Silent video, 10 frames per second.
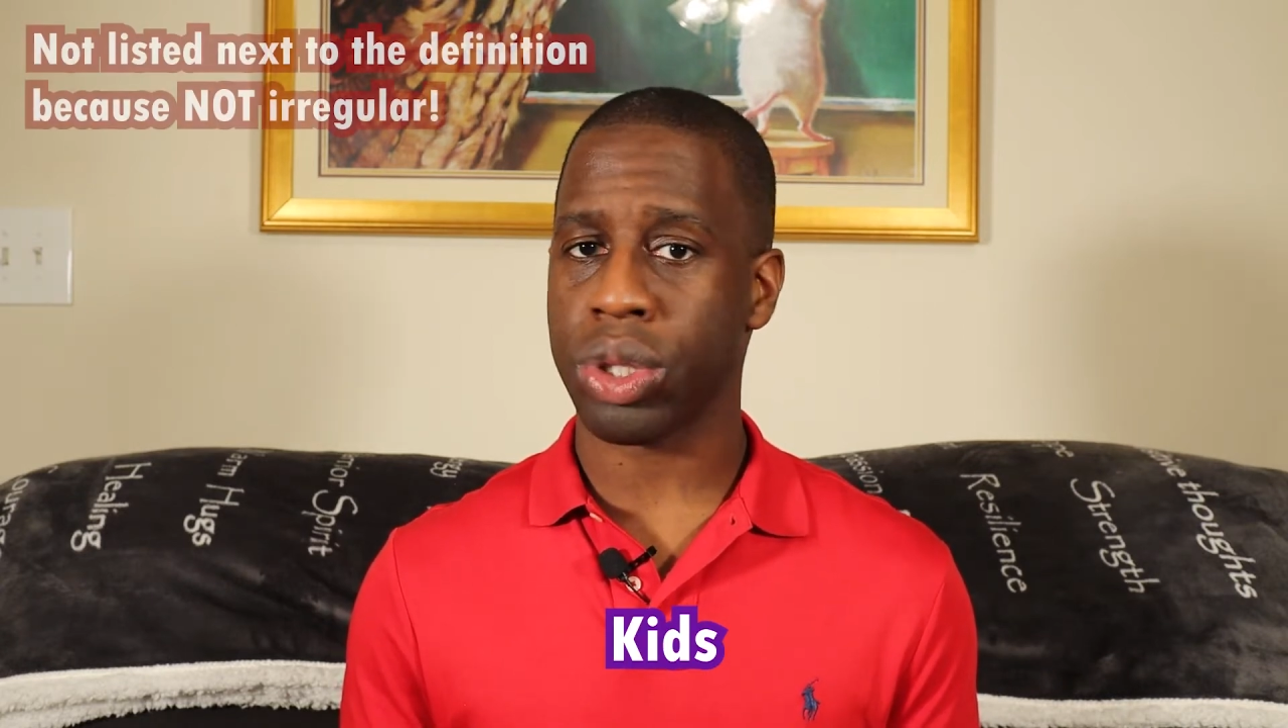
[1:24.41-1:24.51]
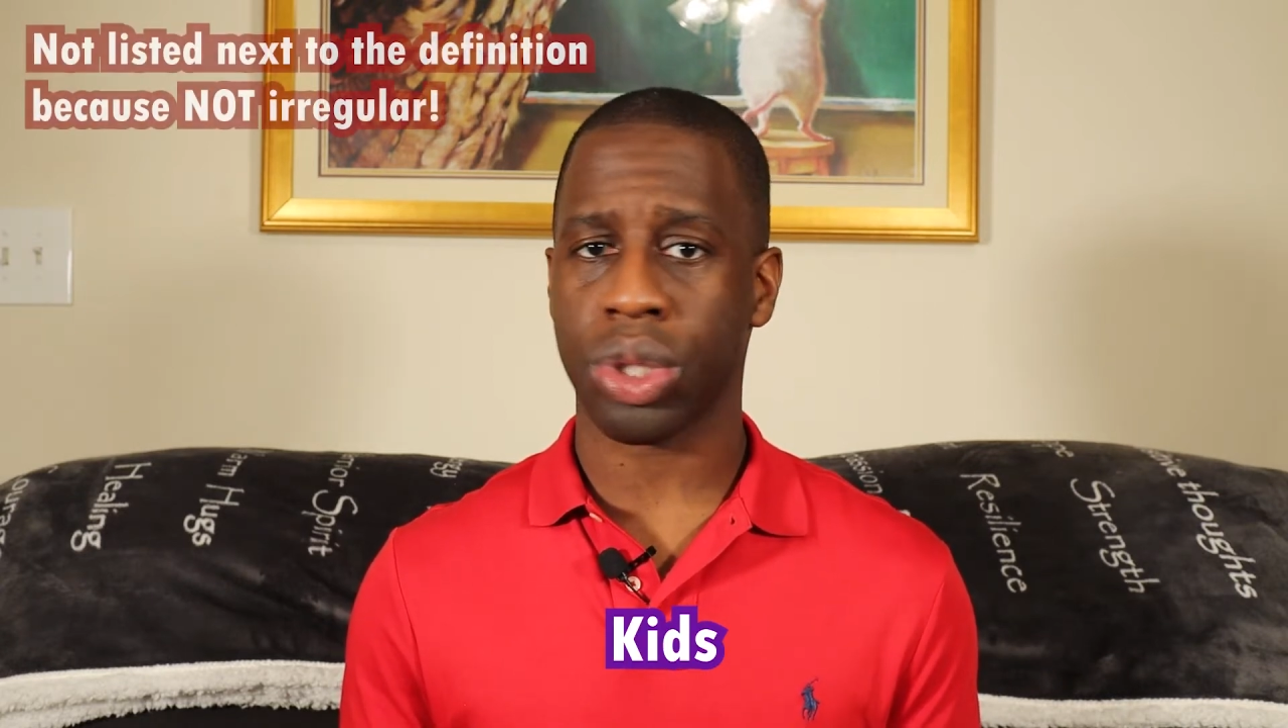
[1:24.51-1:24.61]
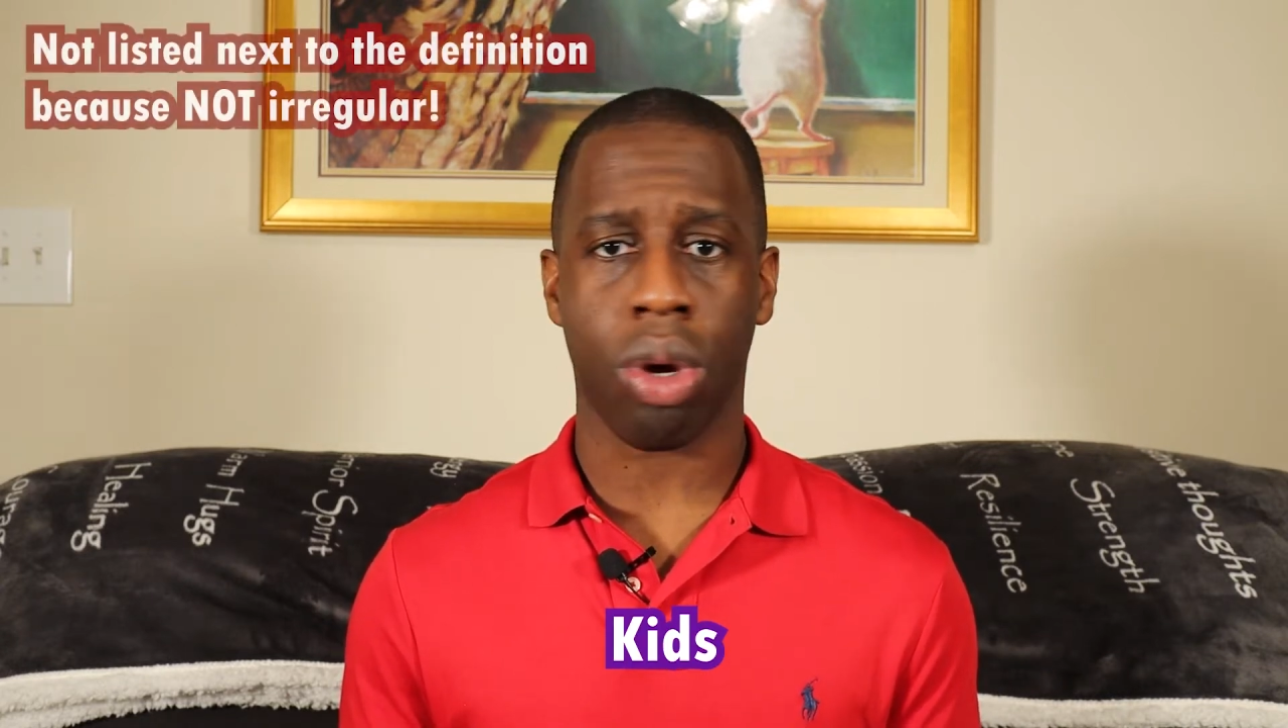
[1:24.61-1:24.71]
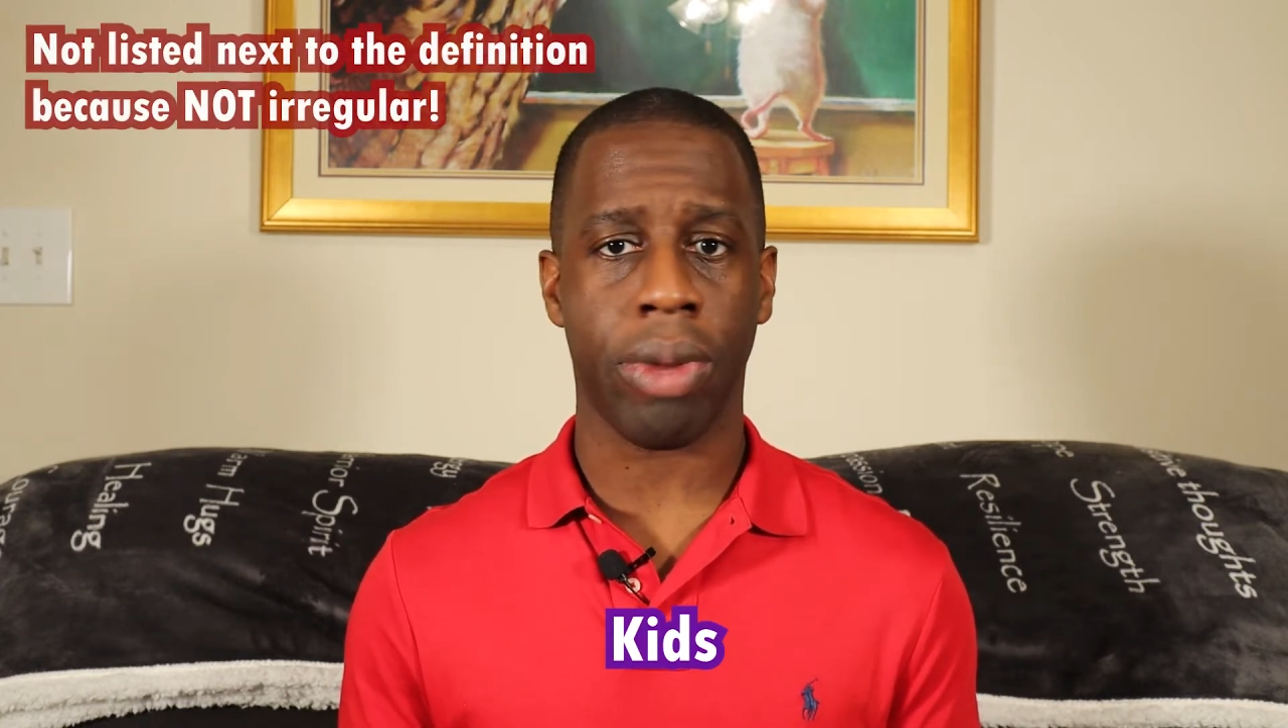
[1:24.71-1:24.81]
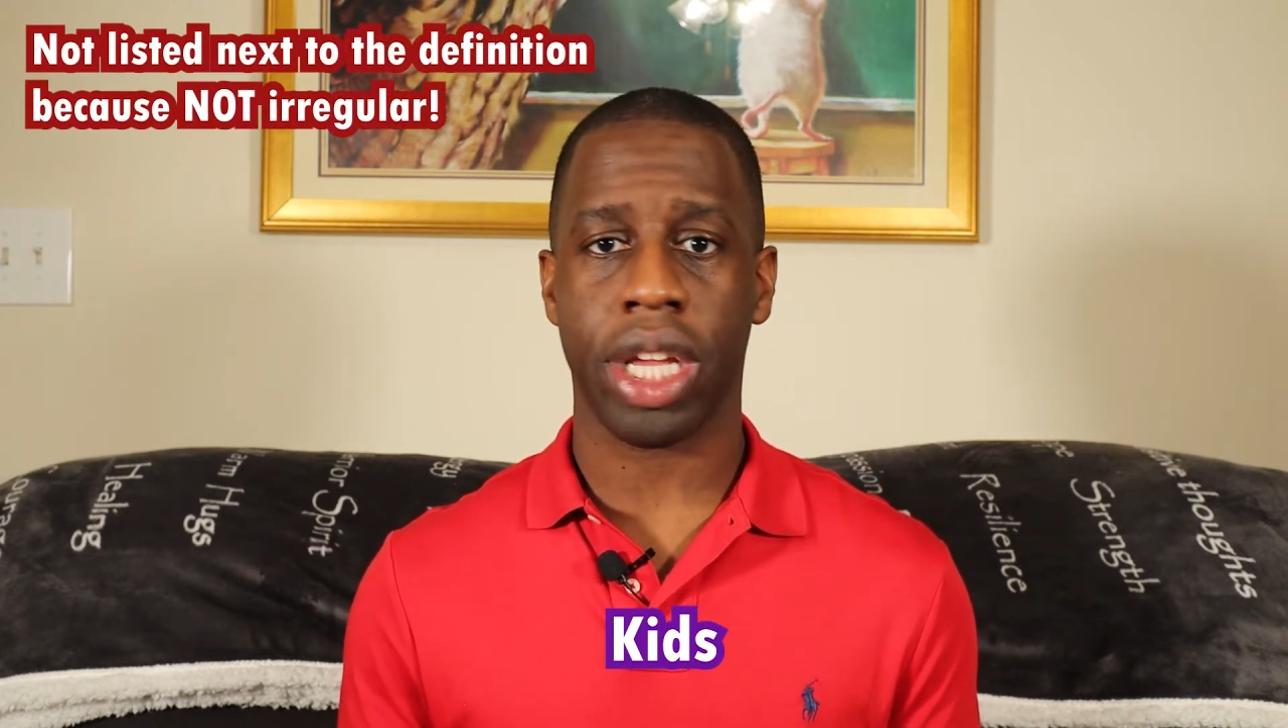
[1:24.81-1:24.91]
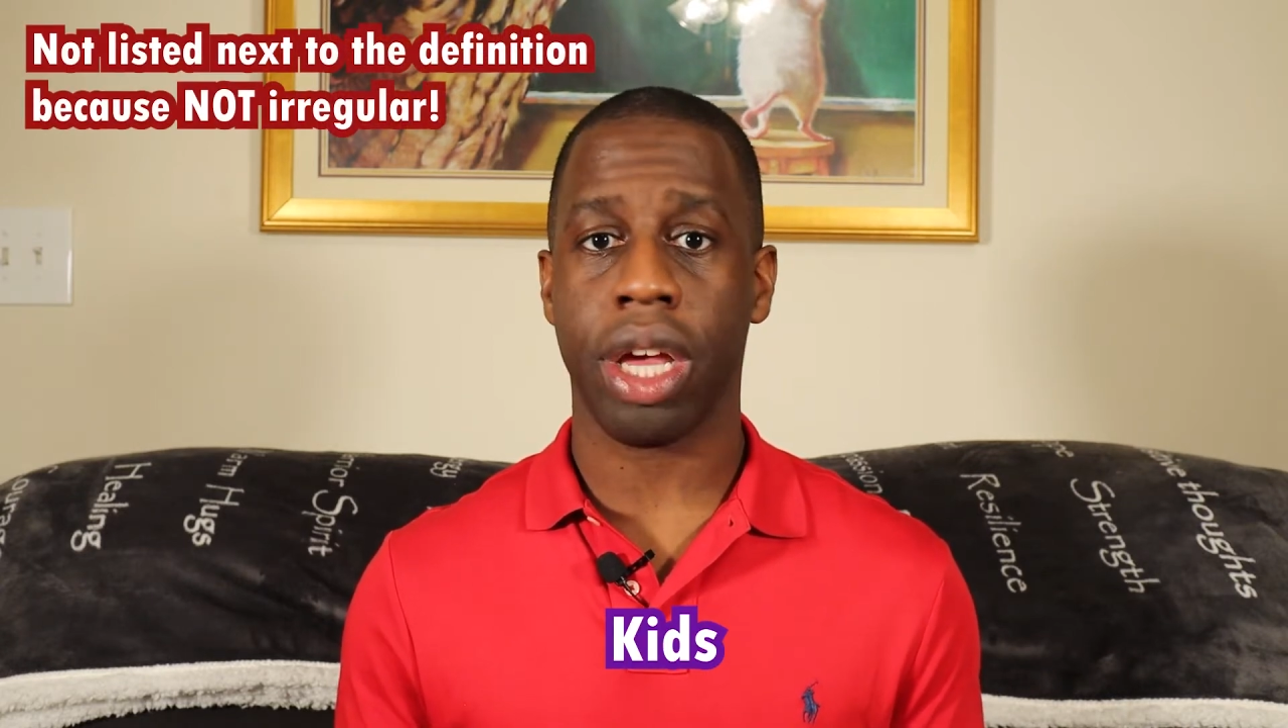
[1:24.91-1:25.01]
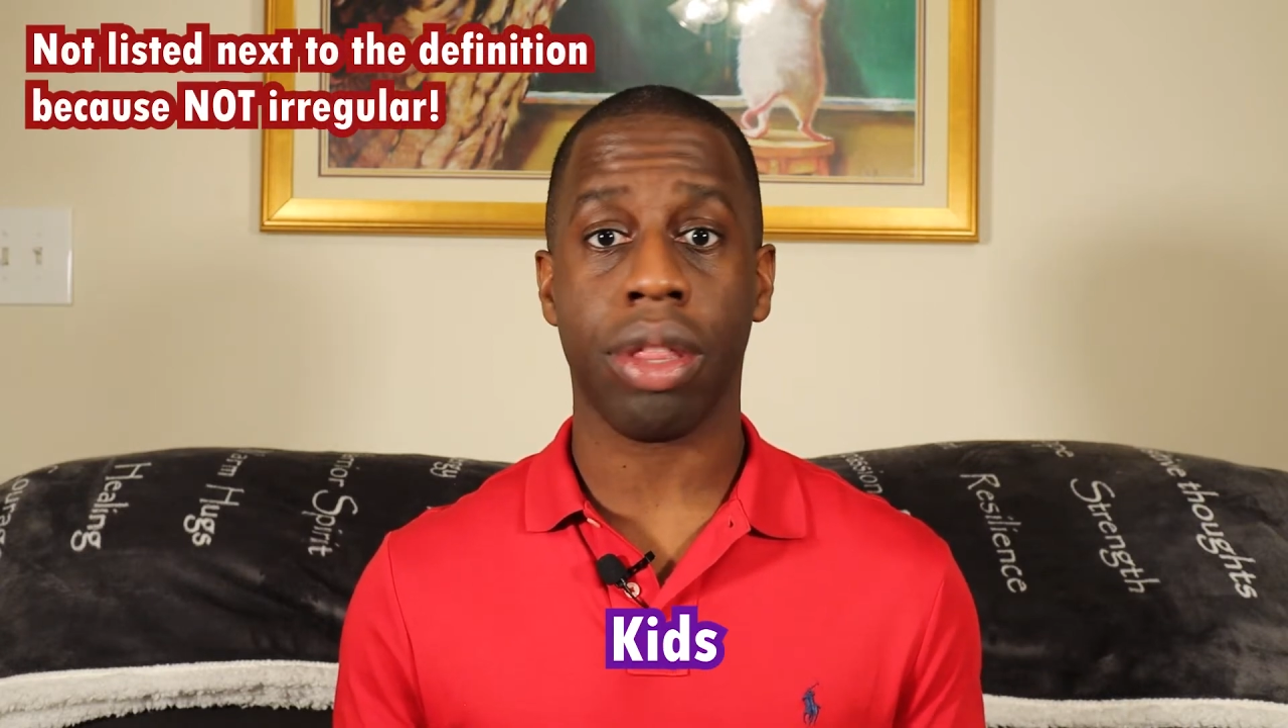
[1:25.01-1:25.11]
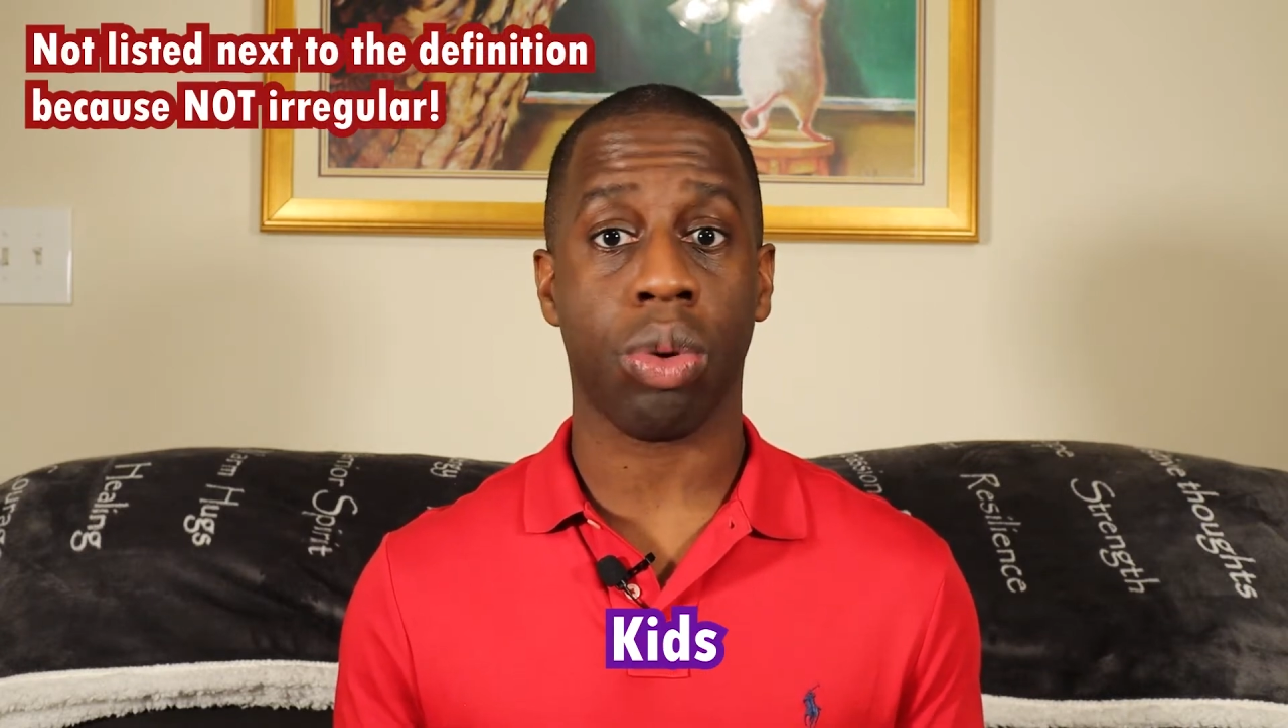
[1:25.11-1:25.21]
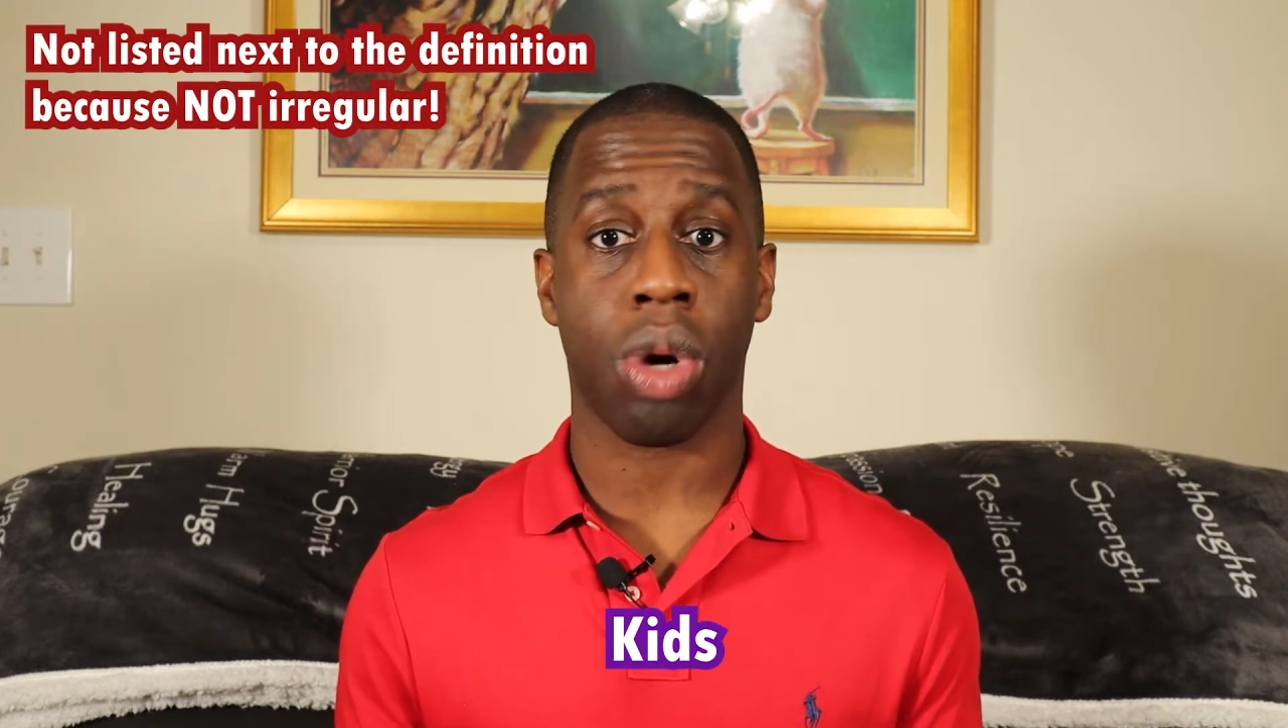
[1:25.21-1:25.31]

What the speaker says: so many other